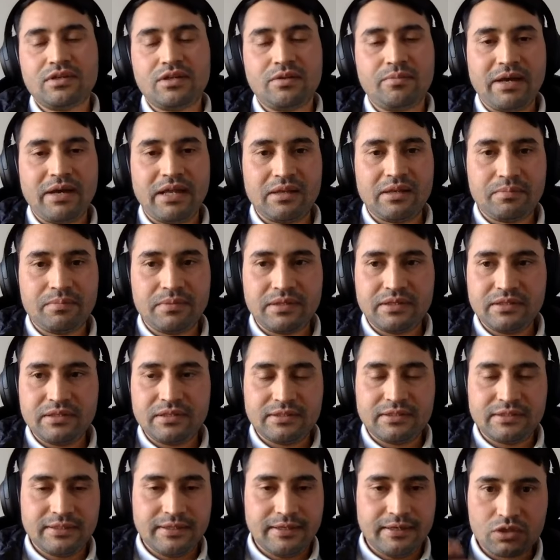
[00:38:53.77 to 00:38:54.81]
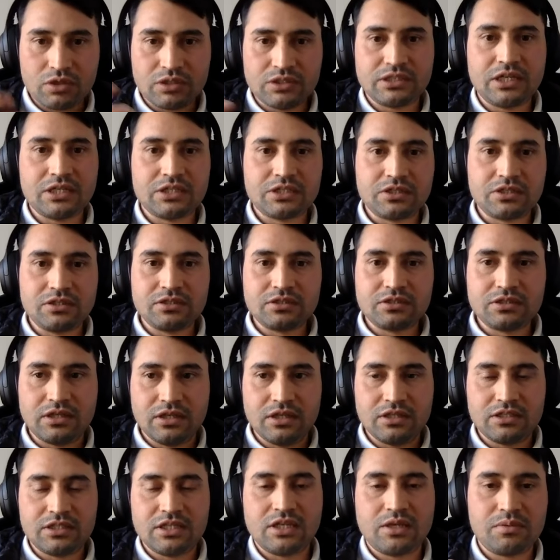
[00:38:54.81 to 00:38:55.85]
development organizations,
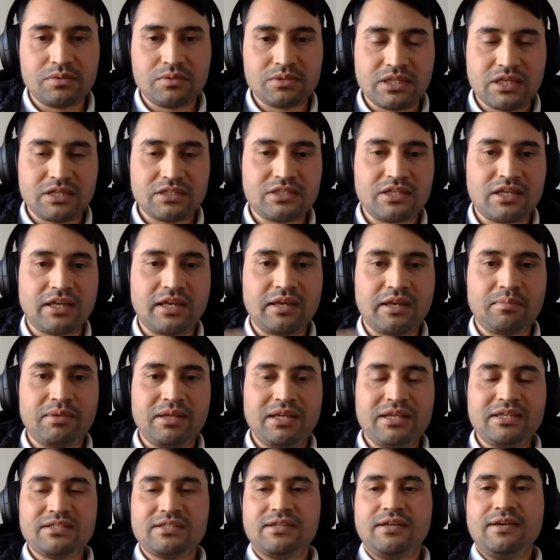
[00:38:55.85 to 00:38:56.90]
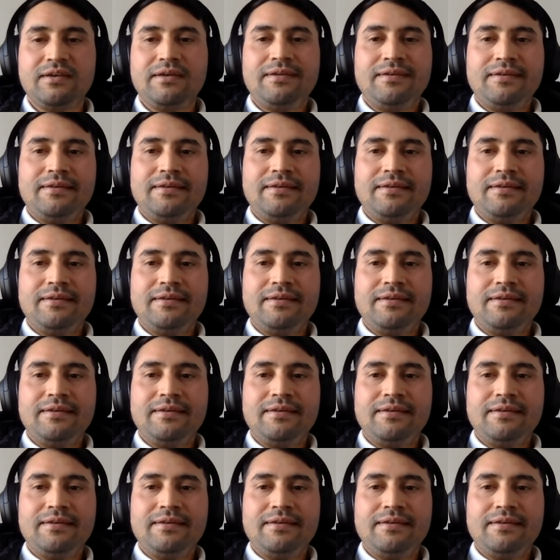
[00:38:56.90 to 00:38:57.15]
initiatives that's taking place.